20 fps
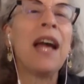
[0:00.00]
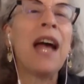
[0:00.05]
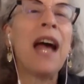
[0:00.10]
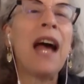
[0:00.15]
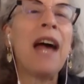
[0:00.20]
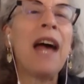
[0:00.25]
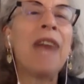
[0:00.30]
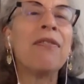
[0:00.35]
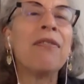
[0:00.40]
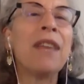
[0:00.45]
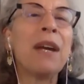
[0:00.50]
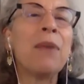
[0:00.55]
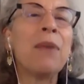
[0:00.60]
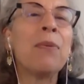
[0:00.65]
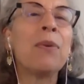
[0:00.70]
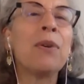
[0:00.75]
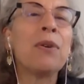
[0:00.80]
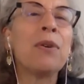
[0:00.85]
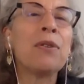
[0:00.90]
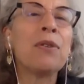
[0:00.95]
and they
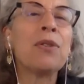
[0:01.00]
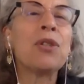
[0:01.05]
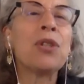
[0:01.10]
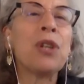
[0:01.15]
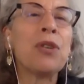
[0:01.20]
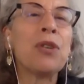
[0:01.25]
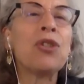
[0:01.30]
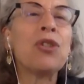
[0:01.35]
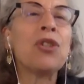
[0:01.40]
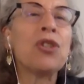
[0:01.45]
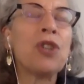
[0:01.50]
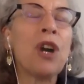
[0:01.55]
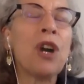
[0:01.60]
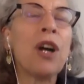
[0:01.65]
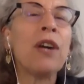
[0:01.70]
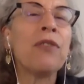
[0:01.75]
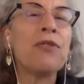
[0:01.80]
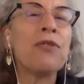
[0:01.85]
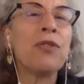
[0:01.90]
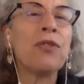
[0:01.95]
were so
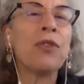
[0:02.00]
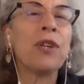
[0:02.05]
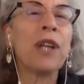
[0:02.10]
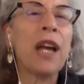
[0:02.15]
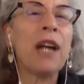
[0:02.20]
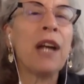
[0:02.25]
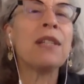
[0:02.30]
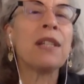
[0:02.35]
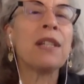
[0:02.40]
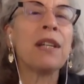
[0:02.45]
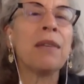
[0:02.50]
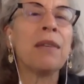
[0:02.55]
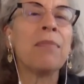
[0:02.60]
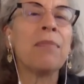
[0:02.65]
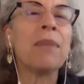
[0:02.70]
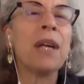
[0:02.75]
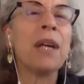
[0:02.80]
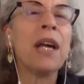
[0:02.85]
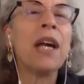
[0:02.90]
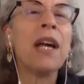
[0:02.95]
starved for
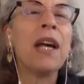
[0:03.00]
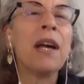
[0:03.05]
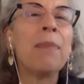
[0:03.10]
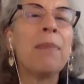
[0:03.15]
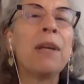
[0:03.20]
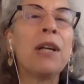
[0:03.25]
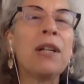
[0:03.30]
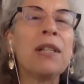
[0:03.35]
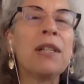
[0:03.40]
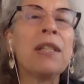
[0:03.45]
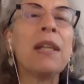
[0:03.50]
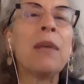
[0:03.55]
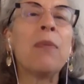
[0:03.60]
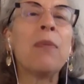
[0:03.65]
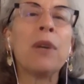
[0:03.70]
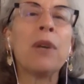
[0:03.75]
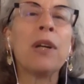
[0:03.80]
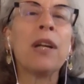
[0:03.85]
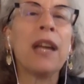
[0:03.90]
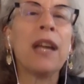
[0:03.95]
calcium because they
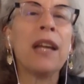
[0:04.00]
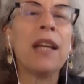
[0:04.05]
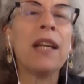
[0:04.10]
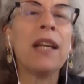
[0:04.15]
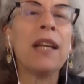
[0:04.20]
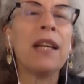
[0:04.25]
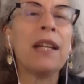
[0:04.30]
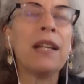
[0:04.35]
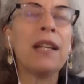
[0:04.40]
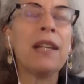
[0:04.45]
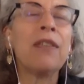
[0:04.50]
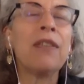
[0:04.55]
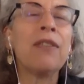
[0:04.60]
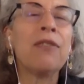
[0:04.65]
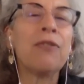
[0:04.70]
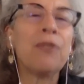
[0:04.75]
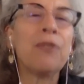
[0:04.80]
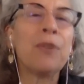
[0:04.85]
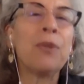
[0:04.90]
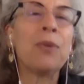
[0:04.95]
weren't getting it in the
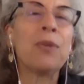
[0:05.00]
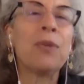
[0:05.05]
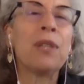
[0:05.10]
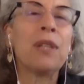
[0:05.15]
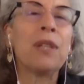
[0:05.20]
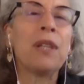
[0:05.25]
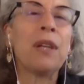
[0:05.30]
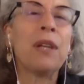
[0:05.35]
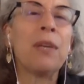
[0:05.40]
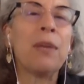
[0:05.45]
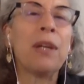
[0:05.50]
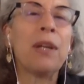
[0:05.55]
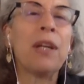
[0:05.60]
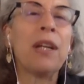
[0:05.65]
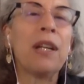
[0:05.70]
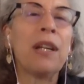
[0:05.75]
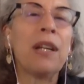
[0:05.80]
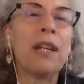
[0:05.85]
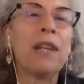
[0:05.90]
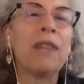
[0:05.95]
foods that they were
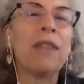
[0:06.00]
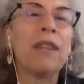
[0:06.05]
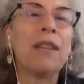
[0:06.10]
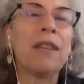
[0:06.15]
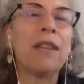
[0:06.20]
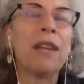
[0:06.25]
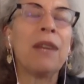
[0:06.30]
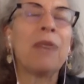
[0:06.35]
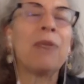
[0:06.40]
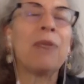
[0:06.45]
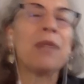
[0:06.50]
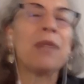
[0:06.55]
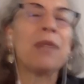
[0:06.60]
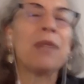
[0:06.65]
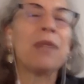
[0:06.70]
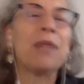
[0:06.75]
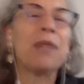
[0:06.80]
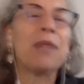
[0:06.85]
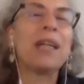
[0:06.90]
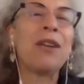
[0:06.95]
eating that they were
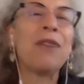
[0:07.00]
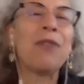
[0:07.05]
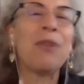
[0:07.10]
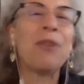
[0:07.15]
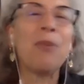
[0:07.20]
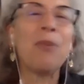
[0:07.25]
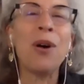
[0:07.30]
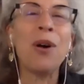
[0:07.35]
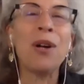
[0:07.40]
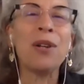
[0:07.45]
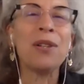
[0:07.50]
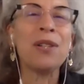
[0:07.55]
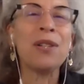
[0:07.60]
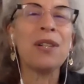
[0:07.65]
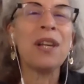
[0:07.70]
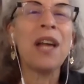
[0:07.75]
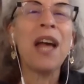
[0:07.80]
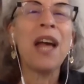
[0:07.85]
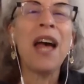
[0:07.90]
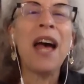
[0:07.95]
licking it off the
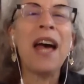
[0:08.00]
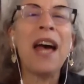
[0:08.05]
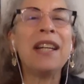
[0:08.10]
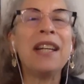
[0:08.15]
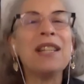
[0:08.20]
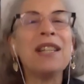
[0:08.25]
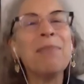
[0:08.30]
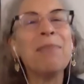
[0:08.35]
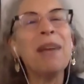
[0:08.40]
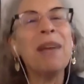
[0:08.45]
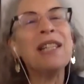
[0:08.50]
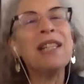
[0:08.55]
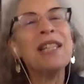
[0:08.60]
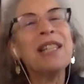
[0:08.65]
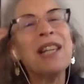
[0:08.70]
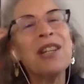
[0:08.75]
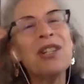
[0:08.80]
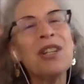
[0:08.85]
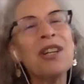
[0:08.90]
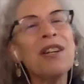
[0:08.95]
walls and it made
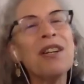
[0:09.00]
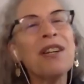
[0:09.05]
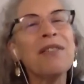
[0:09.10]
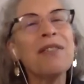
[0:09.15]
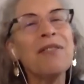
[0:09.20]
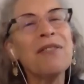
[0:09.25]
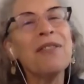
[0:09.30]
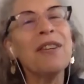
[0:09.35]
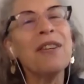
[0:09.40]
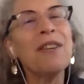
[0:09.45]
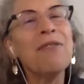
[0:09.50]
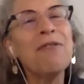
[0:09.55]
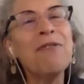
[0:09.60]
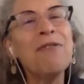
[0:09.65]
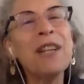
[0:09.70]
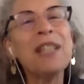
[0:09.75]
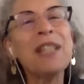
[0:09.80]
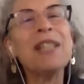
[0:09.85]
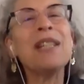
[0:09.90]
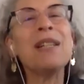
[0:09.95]
such a it
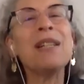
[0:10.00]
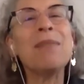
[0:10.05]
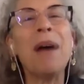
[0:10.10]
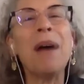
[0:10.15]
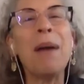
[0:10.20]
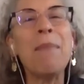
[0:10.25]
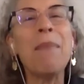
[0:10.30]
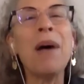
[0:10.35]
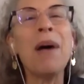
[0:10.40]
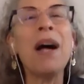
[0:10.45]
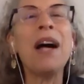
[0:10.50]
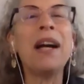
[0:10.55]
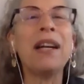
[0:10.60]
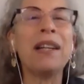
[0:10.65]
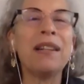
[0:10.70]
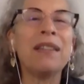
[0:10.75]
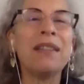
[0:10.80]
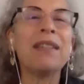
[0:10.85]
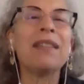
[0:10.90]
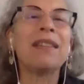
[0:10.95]
fixed in my
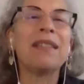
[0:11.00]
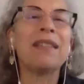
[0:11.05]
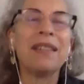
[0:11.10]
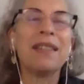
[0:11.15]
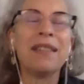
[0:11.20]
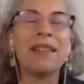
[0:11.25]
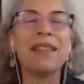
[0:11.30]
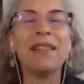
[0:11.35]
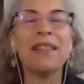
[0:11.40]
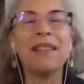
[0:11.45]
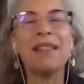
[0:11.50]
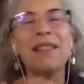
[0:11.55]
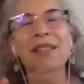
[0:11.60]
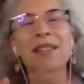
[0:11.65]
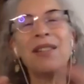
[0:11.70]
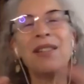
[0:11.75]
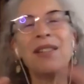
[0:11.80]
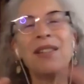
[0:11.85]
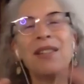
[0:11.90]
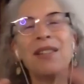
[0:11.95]
mind yeah.
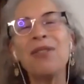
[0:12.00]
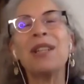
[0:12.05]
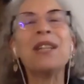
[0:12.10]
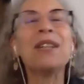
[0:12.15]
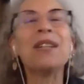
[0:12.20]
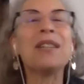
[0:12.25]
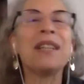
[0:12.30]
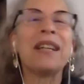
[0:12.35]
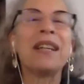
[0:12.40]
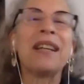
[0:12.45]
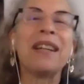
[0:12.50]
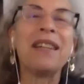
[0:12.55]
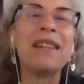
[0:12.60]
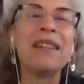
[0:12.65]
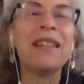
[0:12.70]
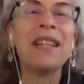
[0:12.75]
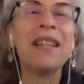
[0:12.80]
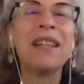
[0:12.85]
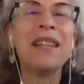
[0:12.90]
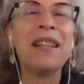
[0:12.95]
so clearly,
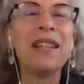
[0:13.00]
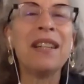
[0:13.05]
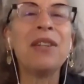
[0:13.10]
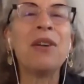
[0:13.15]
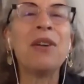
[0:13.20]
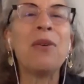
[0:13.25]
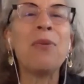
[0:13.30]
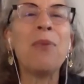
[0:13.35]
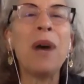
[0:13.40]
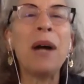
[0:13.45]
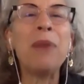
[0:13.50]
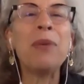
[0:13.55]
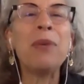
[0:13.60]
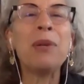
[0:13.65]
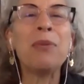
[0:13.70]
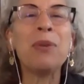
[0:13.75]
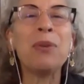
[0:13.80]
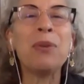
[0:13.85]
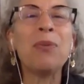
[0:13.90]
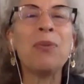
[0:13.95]
you know, why we
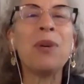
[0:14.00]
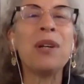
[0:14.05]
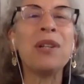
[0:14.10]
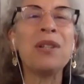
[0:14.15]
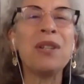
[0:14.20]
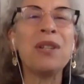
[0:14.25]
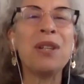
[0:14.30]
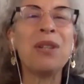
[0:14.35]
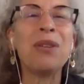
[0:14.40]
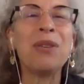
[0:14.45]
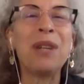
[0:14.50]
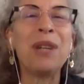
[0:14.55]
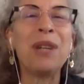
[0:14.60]
would want to